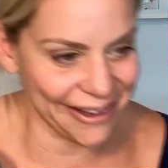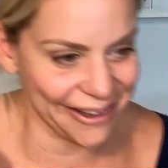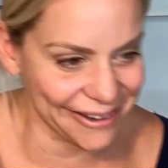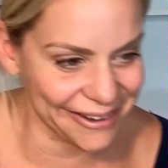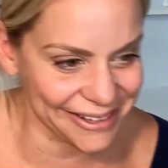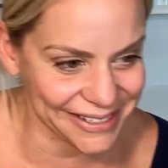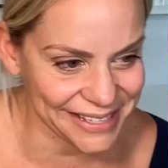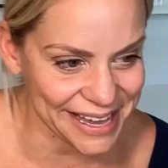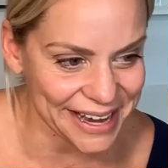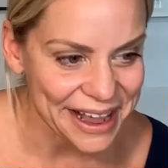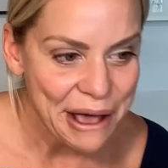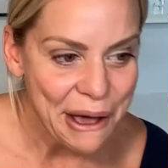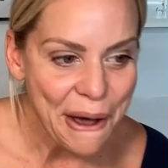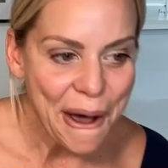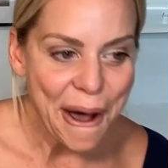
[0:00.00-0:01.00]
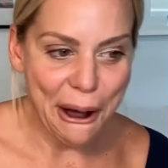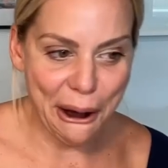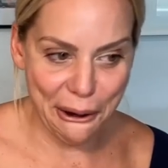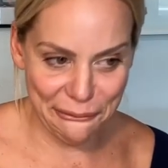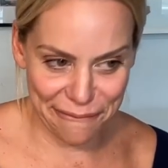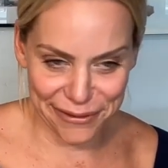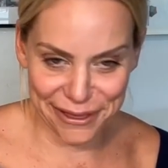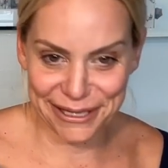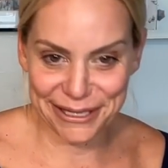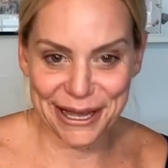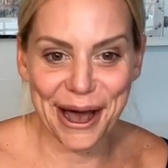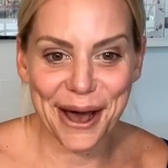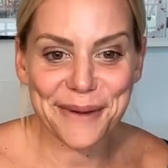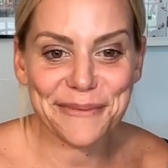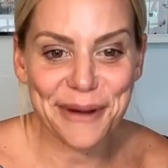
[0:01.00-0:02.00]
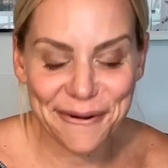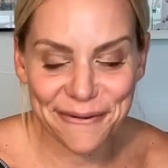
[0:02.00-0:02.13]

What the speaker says: it was like over the top.